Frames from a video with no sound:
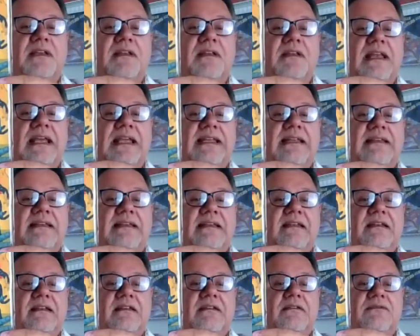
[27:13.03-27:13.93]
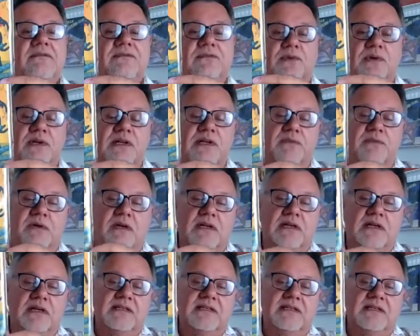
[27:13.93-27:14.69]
1941.